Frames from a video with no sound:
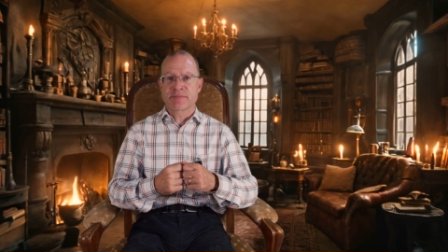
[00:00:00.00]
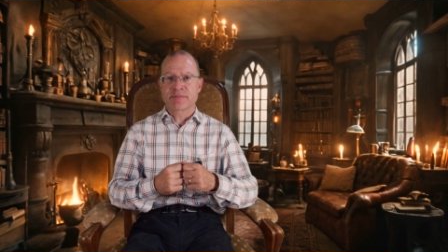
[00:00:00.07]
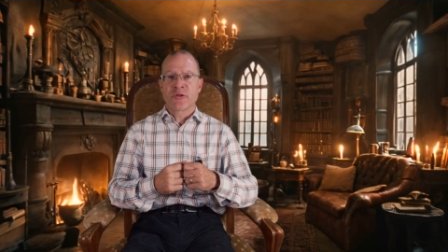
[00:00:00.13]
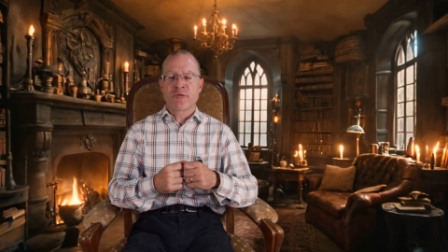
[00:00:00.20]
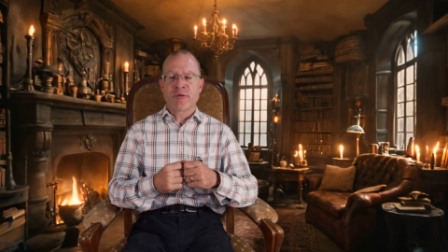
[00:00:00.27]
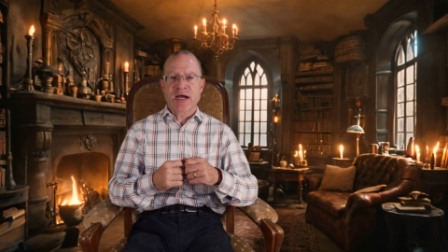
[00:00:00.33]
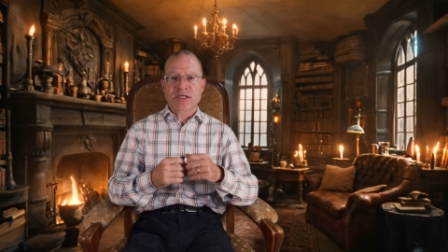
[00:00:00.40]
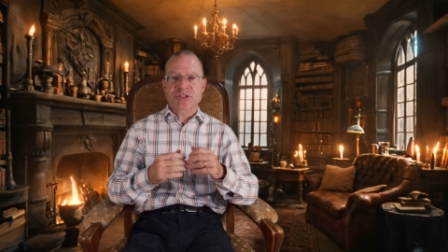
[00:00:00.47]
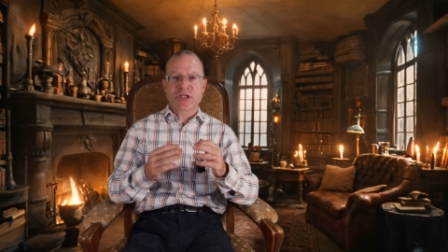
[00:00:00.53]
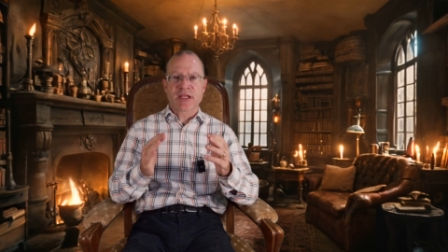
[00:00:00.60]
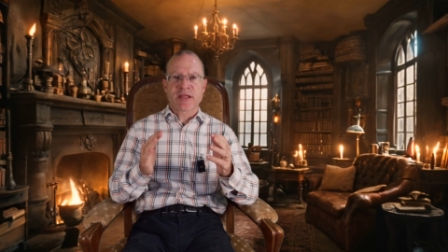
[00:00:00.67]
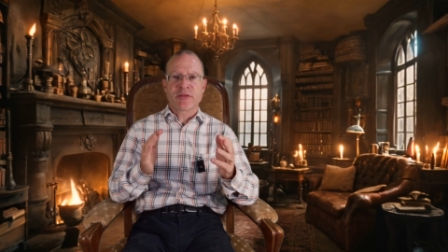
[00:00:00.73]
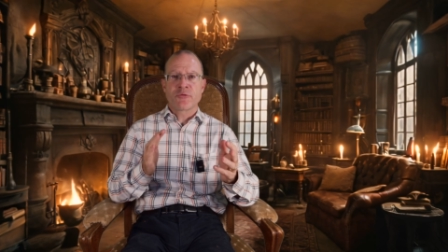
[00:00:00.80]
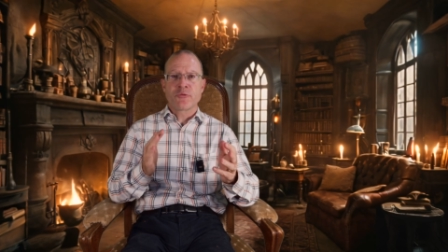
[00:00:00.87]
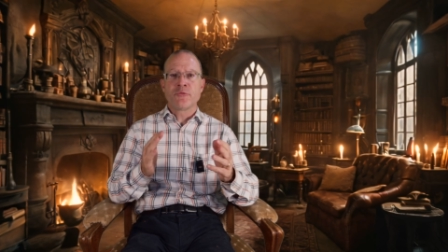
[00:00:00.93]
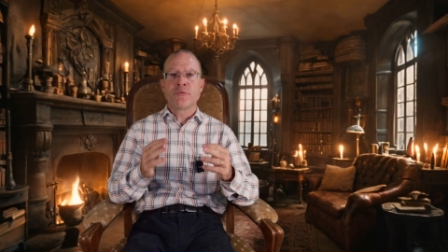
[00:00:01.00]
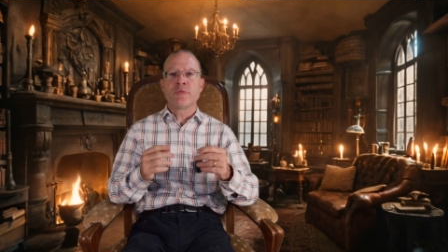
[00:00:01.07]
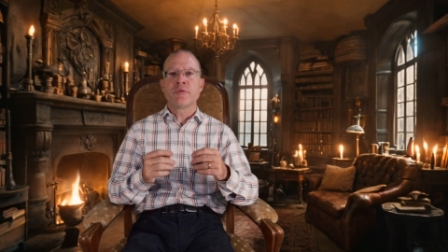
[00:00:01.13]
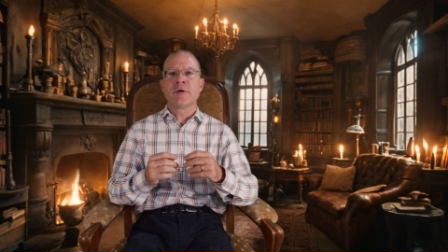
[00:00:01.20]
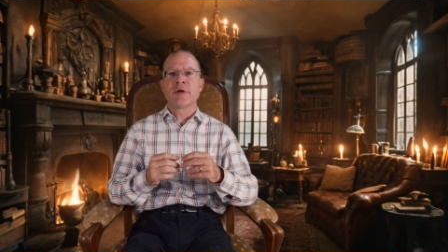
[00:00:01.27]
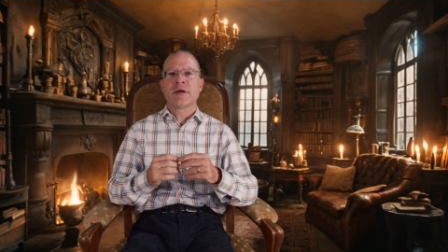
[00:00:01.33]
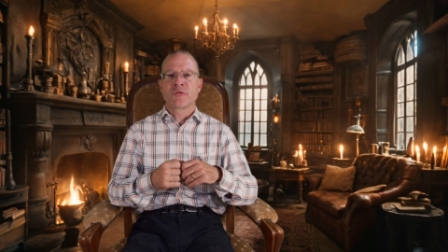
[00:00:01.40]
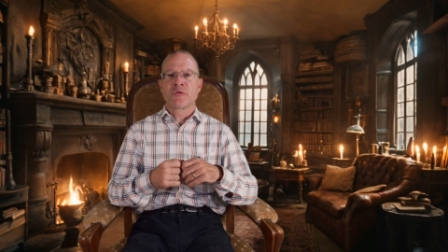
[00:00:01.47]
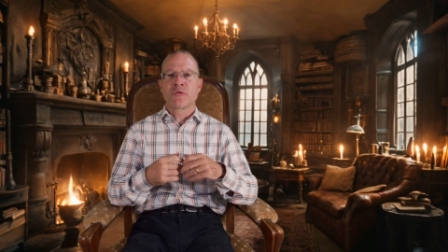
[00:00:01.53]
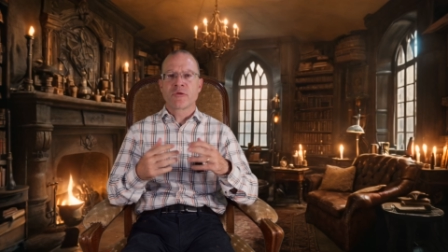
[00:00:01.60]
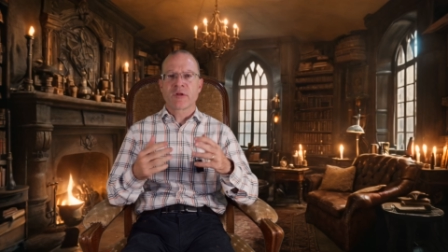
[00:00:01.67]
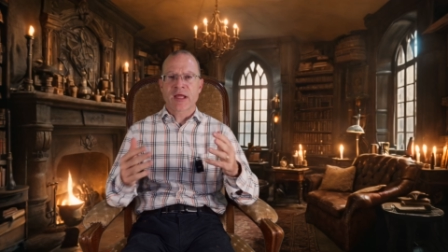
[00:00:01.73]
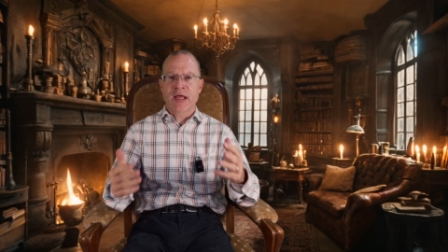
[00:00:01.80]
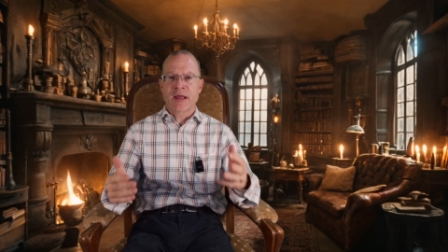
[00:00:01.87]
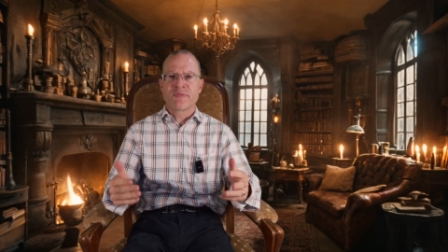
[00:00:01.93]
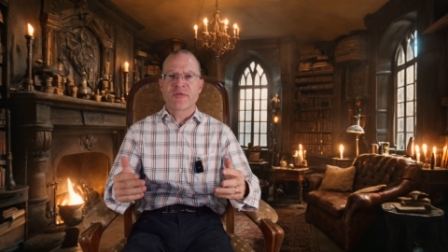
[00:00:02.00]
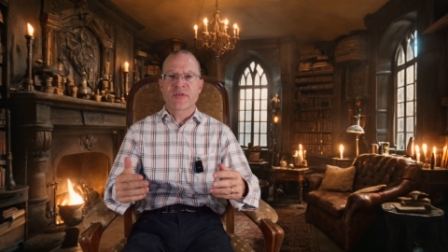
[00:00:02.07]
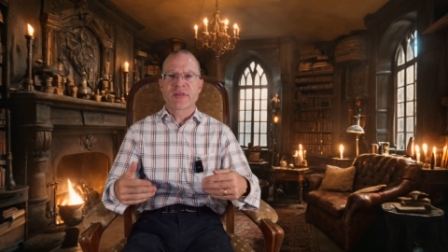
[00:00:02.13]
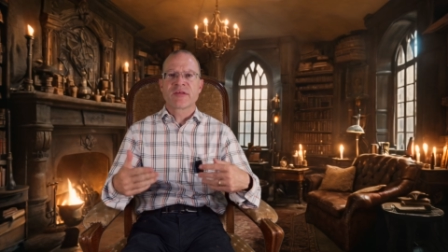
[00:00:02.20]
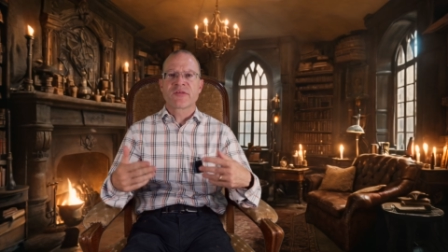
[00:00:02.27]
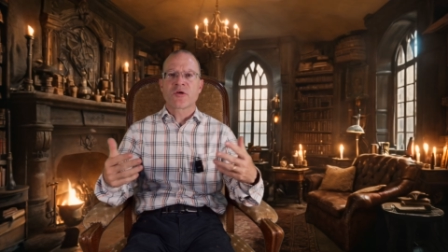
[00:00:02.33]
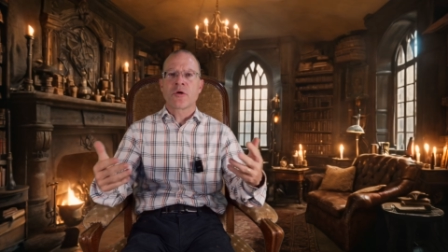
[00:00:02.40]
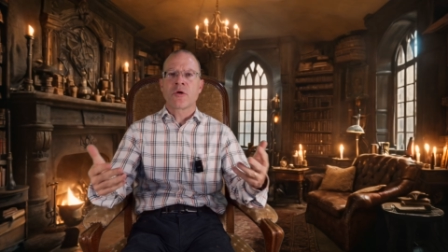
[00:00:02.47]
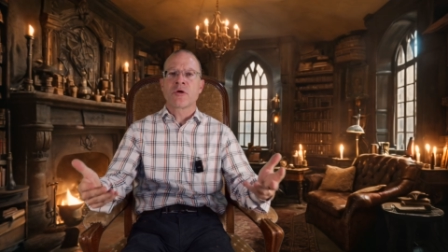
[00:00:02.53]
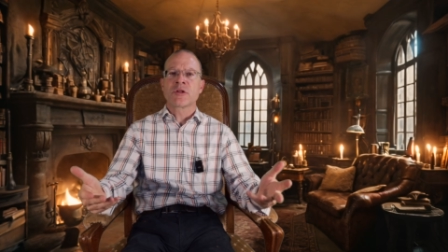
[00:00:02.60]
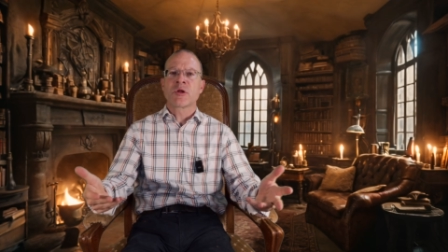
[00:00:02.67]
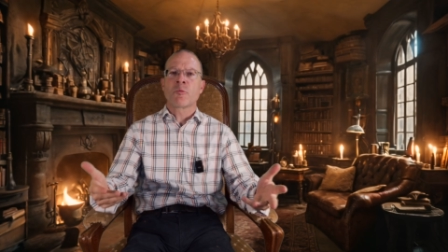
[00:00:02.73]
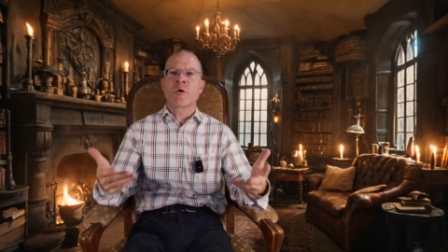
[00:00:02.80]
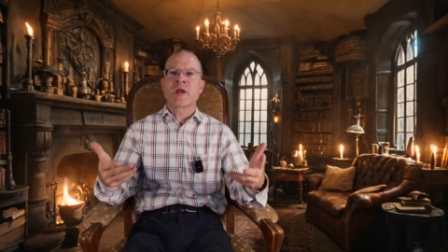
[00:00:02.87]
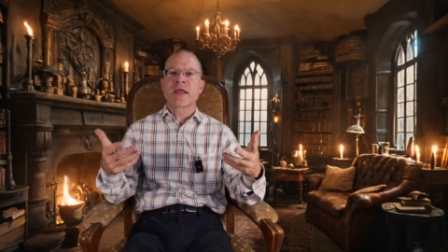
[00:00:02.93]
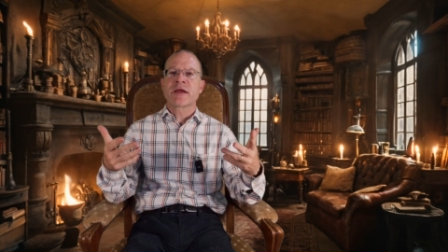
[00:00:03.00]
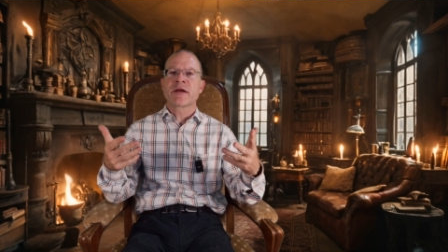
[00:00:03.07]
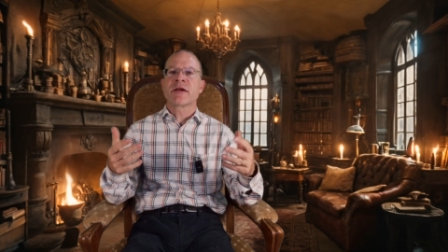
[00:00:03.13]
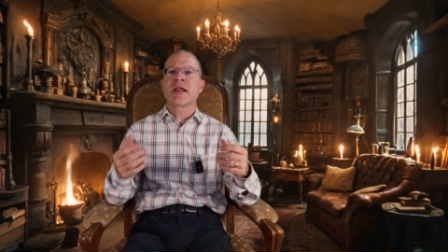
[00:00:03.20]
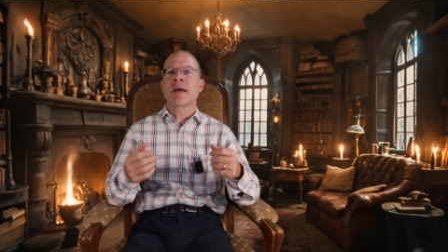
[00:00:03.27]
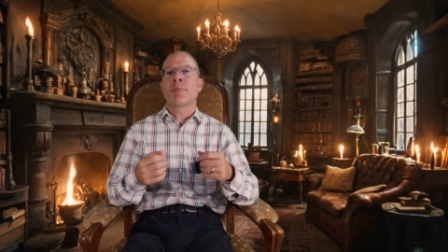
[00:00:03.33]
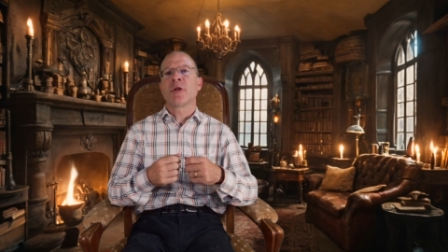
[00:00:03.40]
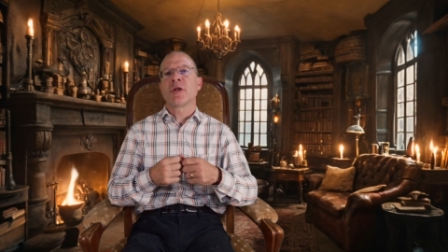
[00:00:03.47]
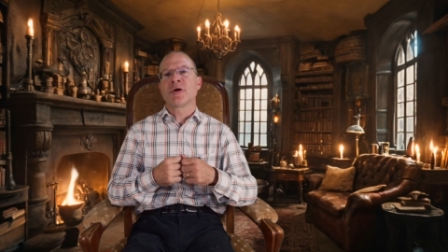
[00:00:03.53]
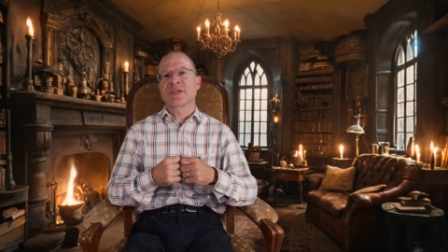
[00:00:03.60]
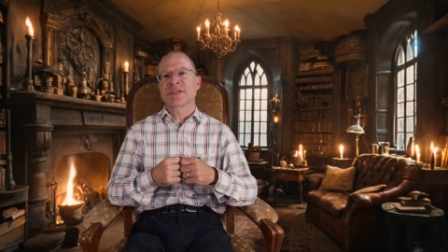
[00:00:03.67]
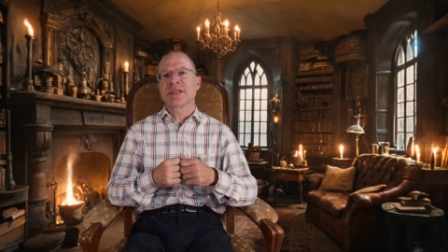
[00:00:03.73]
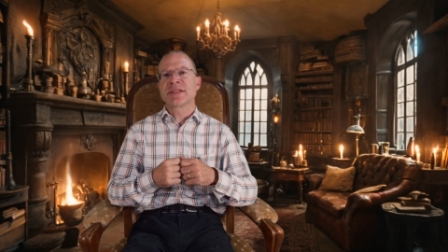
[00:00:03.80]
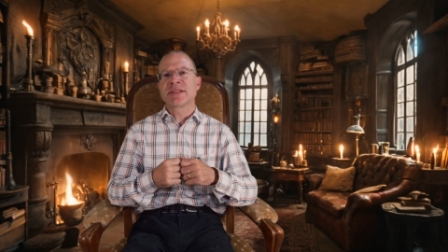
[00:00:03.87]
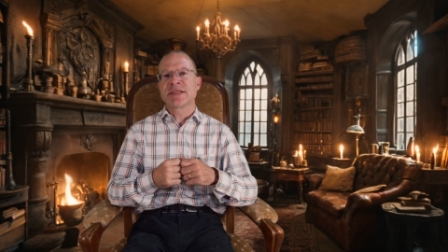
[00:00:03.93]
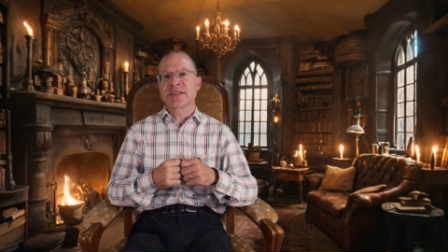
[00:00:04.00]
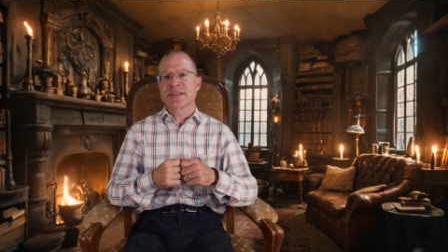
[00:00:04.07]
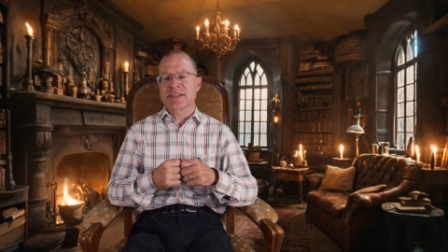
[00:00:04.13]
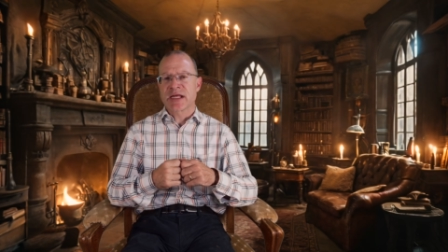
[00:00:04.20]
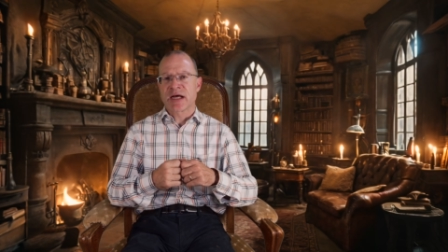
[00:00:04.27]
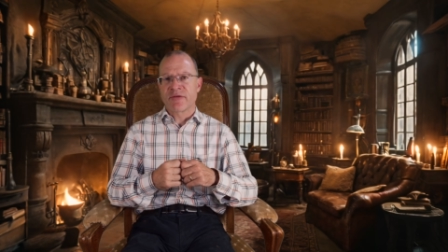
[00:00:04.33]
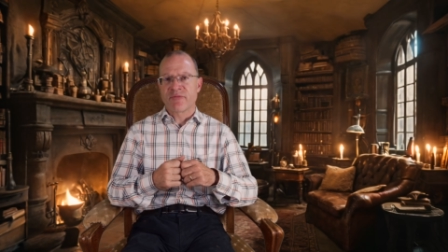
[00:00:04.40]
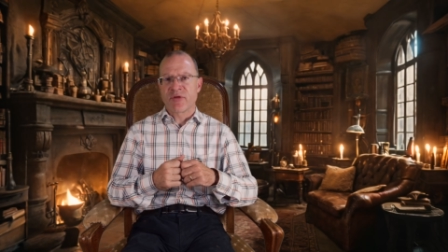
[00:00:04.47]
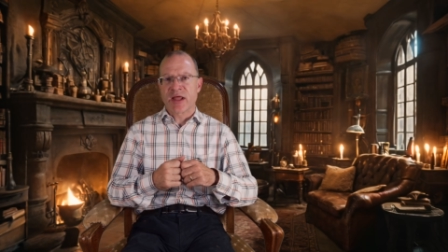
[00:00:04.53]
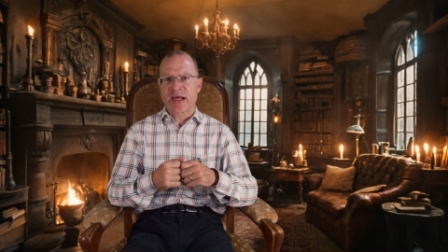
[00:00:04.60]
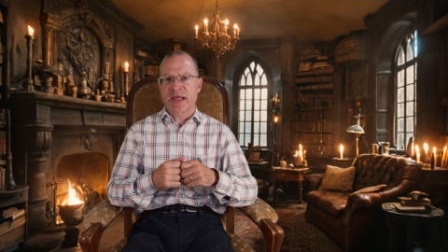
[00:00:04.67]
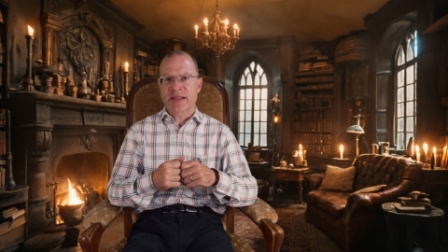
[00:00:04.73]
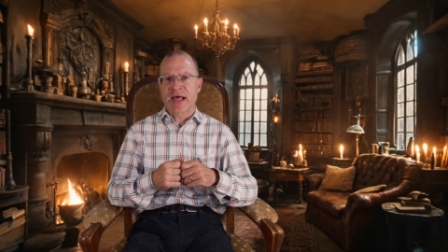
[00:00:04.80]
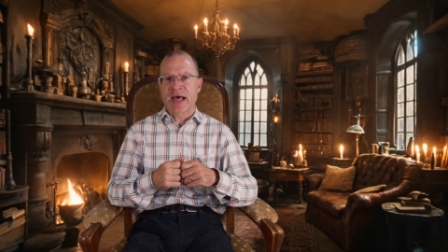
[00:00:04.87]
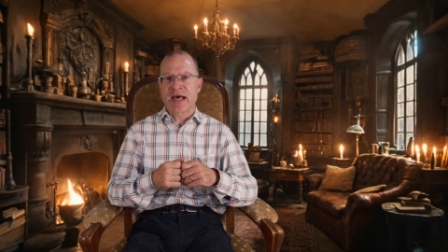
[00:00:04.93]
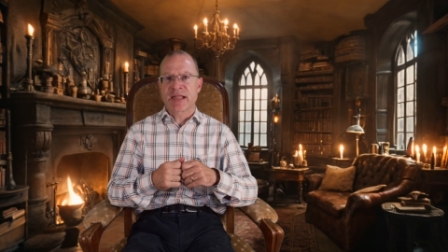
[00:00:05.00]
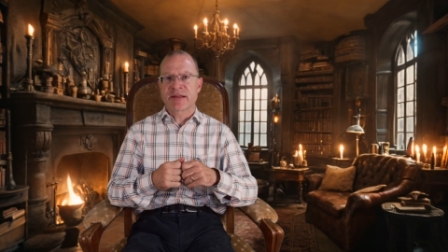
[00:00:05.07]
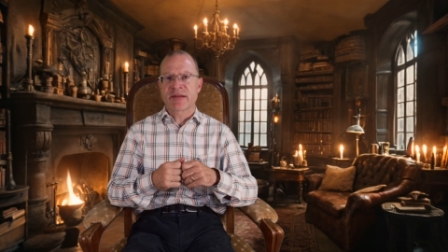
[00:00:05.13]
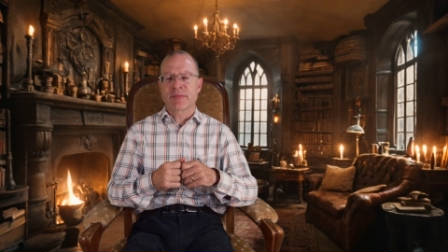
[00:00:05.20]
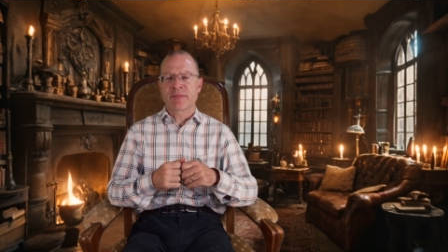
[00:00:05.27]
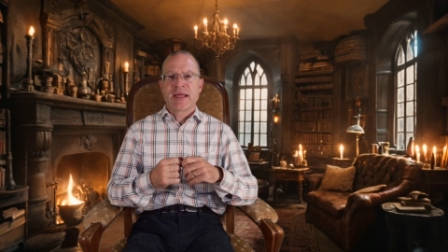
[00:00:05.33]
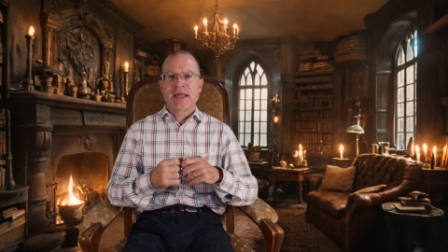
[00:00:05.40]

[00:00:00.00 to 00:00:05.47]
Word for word: to actually do, to the emphasis on the weaker nebulosity and stuff like that,